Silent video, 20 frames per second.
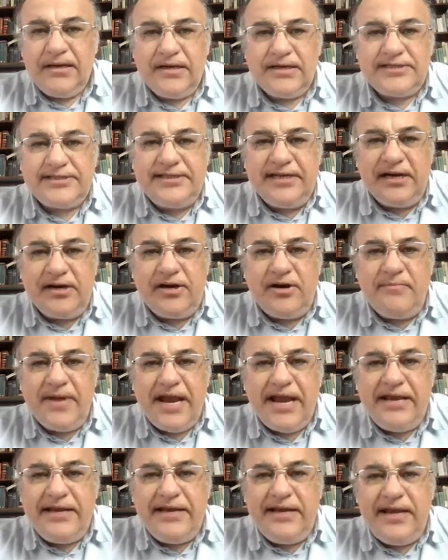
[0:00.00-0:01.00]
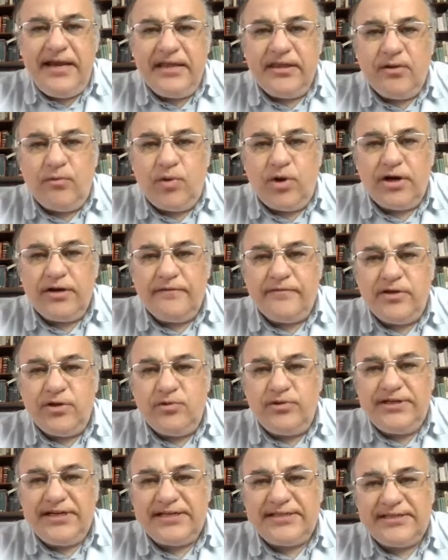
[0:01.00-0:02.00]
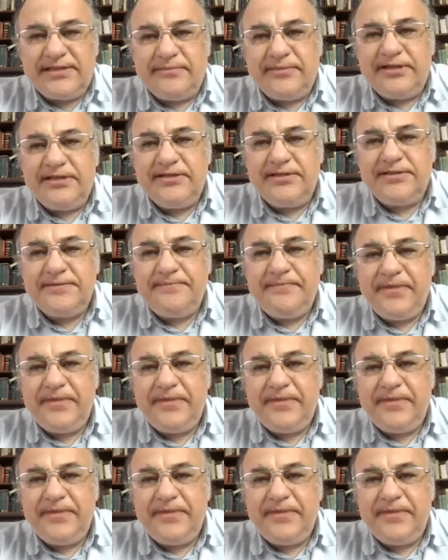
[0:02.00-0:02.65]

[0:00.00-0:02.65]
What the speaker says: Still remaining in the word of New Testament,